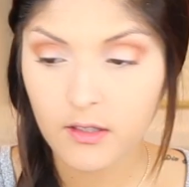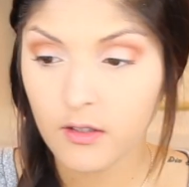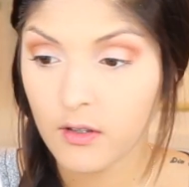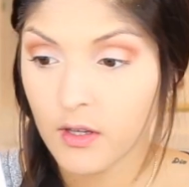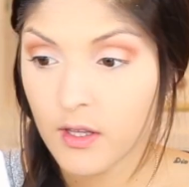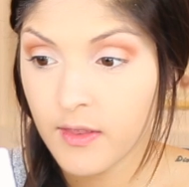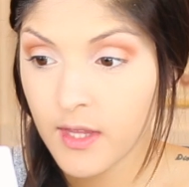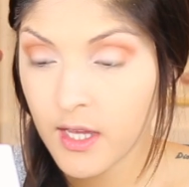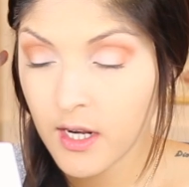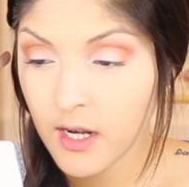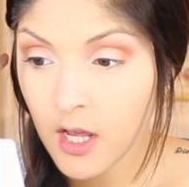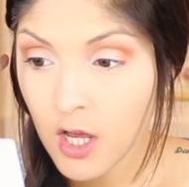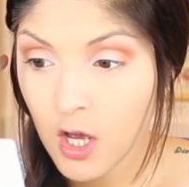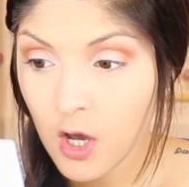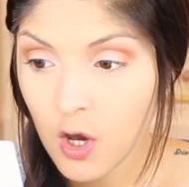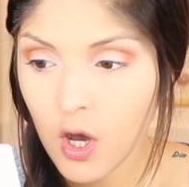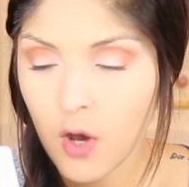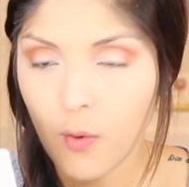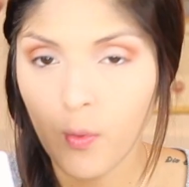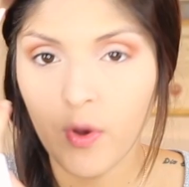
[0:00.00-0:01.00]
so and then
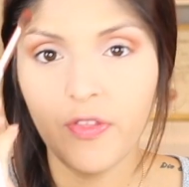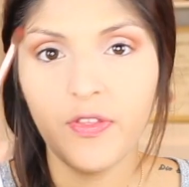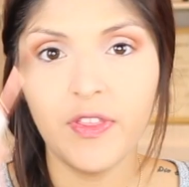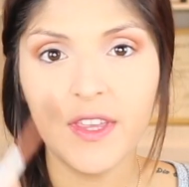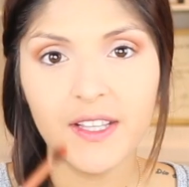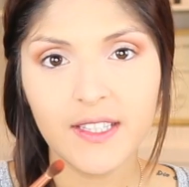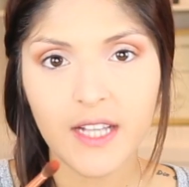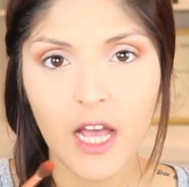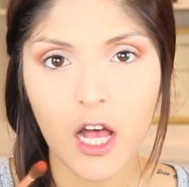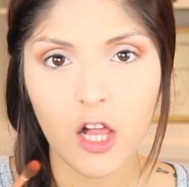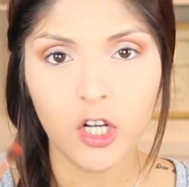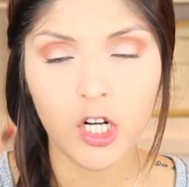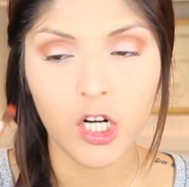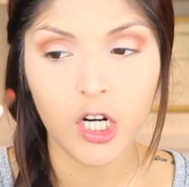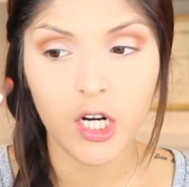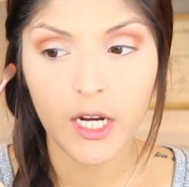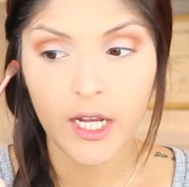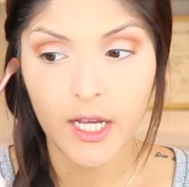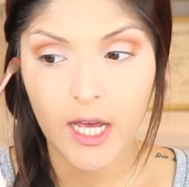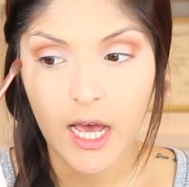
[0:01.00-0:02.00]
with this
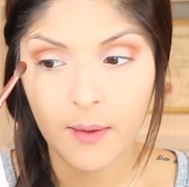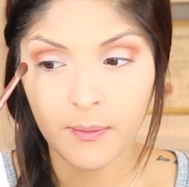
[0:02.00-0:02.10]
color,